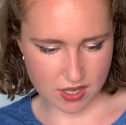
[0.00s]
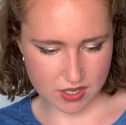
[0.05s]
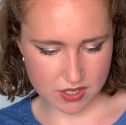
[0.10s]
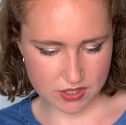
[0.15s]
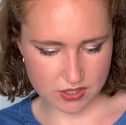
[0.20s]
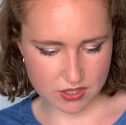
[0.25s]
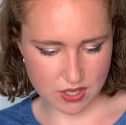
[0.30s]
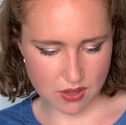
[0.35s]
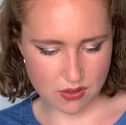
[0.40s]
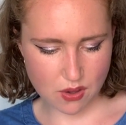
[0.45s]

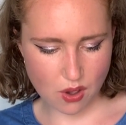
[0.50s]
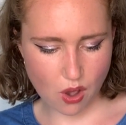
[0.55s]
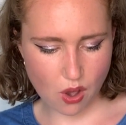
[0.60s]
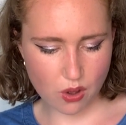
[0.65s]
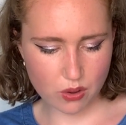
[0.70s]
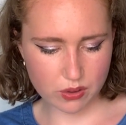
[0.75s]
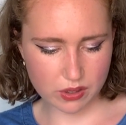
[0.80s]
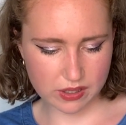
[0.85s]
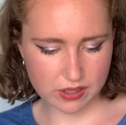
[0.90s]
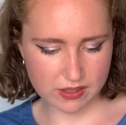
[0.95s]
so the
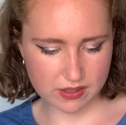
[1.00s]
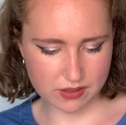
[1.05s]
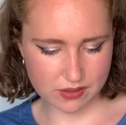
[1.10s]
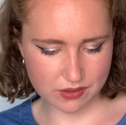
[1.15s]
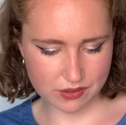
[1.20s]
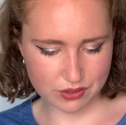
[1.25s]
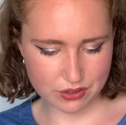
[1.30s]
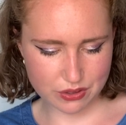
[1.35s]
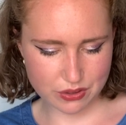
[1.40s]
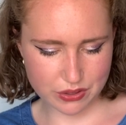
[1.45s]
whole
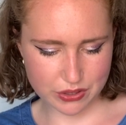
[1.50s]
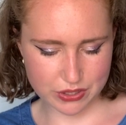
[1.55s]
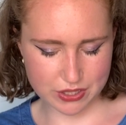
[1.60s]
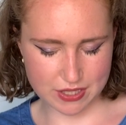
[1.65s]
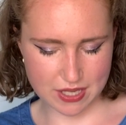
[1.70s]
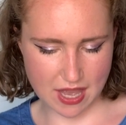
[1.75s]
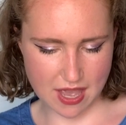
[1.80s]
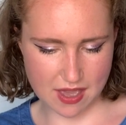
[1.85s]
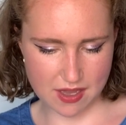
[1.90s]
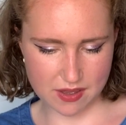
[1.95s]

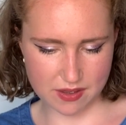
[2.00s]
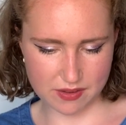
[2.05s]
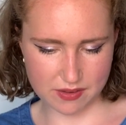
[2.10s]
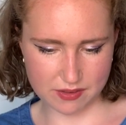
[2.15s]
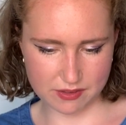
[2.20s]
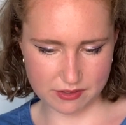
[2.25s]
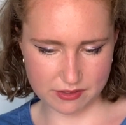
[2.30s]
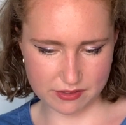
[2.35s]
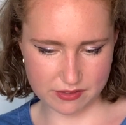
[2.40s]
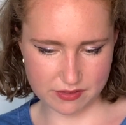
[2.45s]

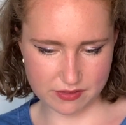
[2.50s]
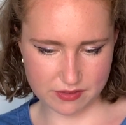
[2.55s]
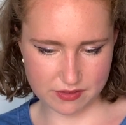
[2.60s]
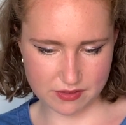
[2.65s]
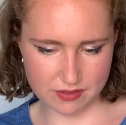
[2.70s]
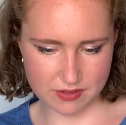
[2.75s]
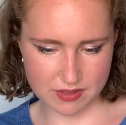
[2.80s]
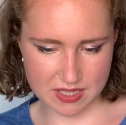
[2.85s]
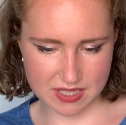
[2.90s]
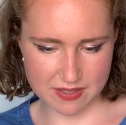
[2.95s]
Orso,
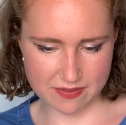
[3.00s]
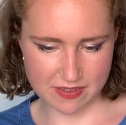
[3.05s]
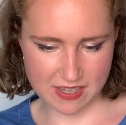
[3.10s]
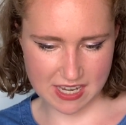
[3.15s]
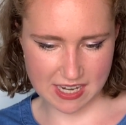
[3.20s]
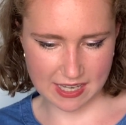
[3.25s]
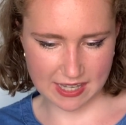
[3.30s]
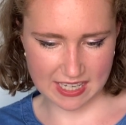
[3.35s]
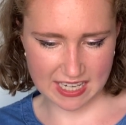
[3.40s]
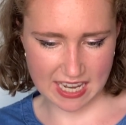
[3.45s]

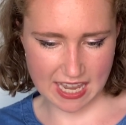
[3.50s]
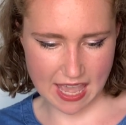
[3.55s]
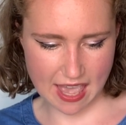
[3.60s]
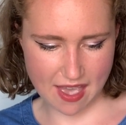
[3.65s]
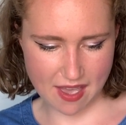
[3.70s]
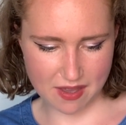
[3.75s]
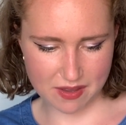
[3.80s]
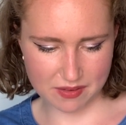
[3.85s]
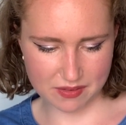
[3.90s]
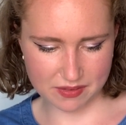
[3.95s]
Savine,
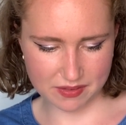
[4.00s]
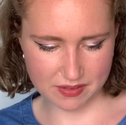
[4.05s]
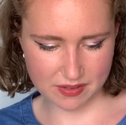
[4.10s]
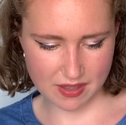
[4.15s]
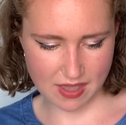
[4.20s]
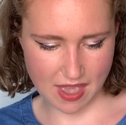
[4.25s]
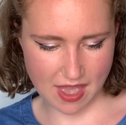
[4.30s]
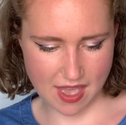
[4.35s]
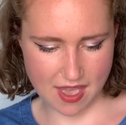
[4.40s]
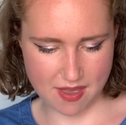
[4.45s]
Leo,
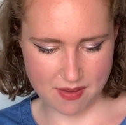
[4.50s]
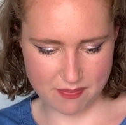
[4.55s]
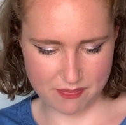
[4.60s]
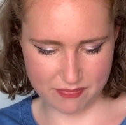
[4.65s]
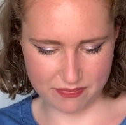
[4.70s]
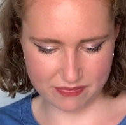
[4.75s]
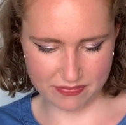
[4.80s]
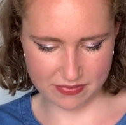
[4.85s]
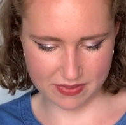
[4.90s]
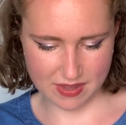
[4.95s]

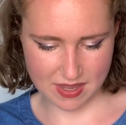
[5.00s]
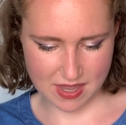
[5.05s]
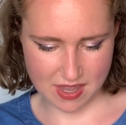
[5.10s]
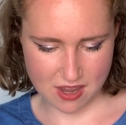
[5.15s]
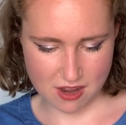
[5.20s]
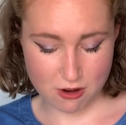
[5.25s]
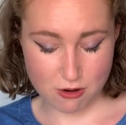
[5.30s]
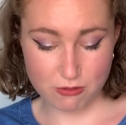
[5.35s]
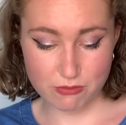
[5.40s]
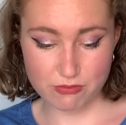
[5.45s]

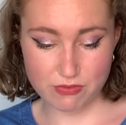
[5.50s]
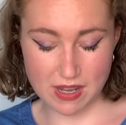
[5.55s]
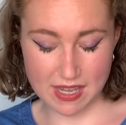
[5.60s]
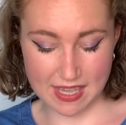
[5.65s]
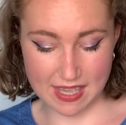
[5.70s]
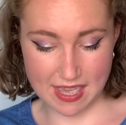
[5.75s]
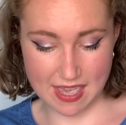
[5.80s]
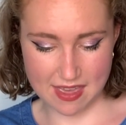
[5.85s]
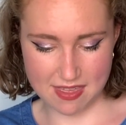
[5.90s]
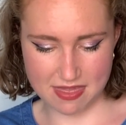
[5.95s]

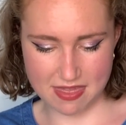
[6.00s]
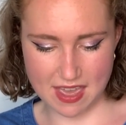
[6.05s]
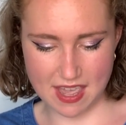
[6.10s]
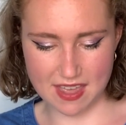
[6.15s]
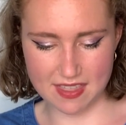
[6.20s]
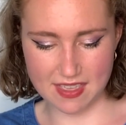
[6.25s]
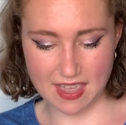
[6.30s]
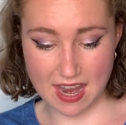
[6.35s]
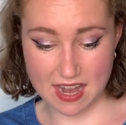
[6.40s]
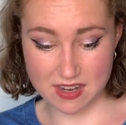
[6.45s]
Ricky thing
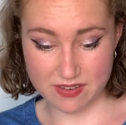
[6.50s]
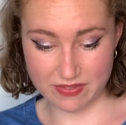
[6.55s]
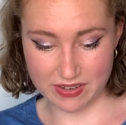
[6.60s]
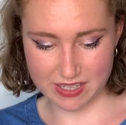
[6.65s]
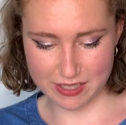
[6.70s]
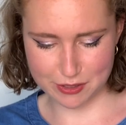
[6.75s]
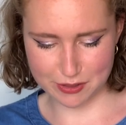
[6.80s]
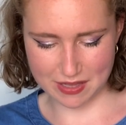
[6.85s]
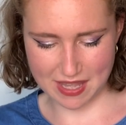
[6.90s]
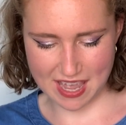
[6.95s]
at the end of A
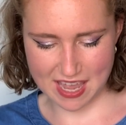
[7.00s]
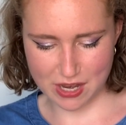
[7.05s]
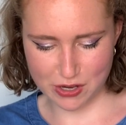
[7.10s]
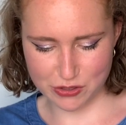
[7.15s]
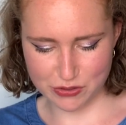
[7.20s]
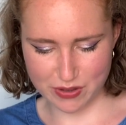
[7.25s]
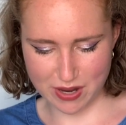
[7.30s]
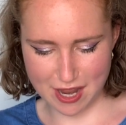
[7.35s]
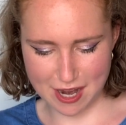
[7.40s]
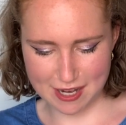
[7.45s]
Little
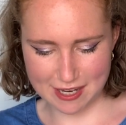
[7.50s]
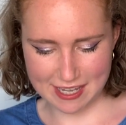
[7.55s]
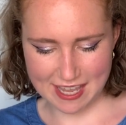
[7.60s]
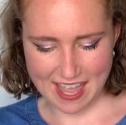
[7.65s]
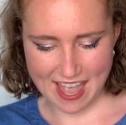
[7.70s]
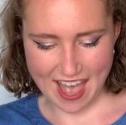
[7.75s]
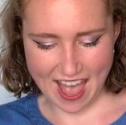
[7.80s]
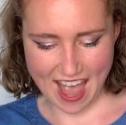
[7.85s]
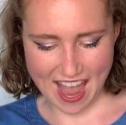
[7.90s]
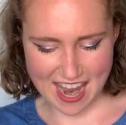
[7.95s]
Hatred.
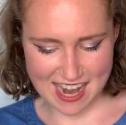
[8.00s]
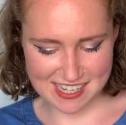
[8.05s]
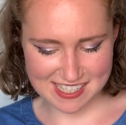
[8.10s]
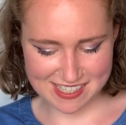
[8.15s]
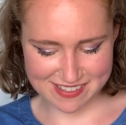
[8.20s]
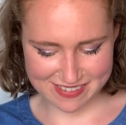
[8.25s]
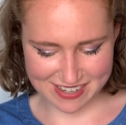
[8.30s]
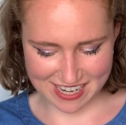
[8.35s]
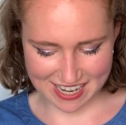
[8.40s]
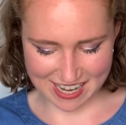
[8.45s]
I
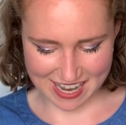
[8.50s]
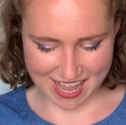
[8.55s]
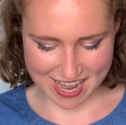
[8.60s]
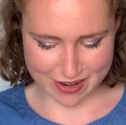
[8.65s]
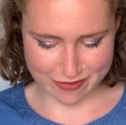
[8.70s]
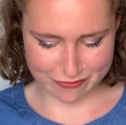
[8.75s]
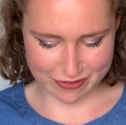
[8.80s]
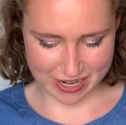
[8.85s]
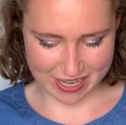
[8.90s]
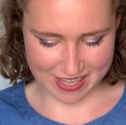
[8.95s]
actually really
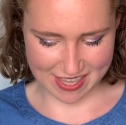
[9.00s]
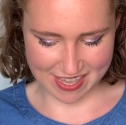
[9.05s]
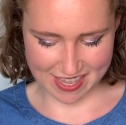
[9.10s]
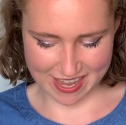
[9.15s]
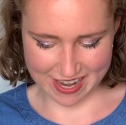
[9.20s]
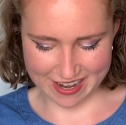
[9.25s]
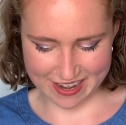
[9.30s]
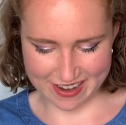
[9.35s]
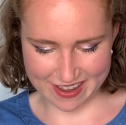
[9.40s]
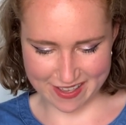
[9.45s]
like Ricky
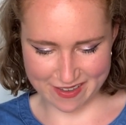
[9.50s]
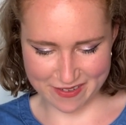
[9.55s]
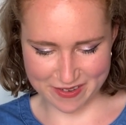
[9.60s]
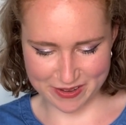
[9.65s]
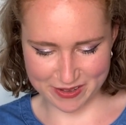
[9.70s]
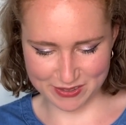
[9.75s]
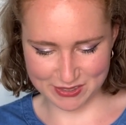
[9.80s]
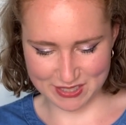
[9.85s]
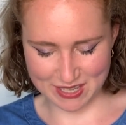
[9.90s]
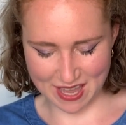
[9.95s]
in it
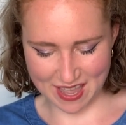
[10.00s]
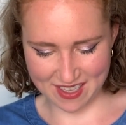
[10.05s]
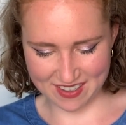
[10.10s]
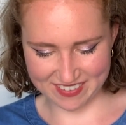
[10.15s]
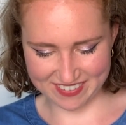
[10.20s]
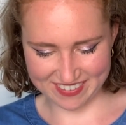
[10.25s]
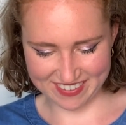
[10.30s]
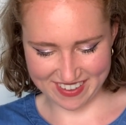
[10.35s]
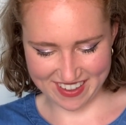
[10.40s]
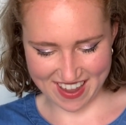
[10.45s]
also.
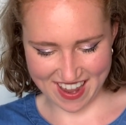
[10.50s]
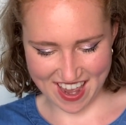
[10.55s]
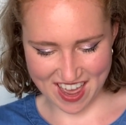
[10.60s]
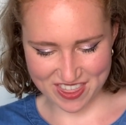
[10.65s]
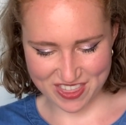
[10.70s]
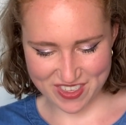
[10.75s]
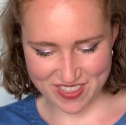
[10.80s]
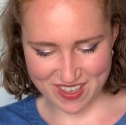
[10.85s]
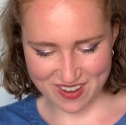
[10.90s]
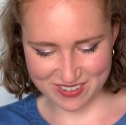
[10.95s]
I
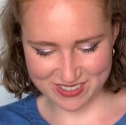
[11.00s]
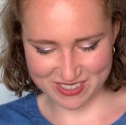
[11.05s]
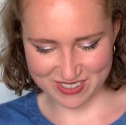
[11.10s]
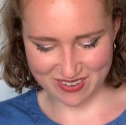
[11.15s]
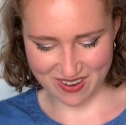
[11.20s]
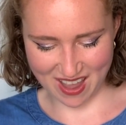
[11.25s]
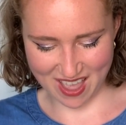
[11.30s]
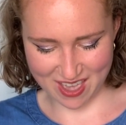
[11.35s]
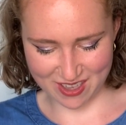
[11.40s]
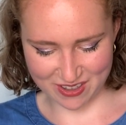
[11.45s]
thought that was
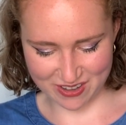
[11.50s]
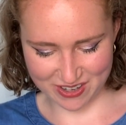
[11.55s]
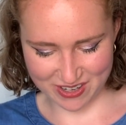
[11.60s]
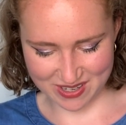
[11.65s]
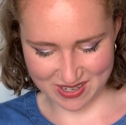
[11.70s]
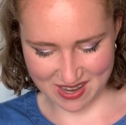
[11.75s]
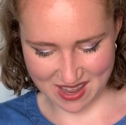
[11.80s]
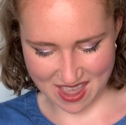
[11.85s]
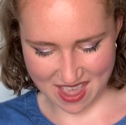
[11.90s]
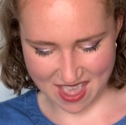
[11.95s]
quite a good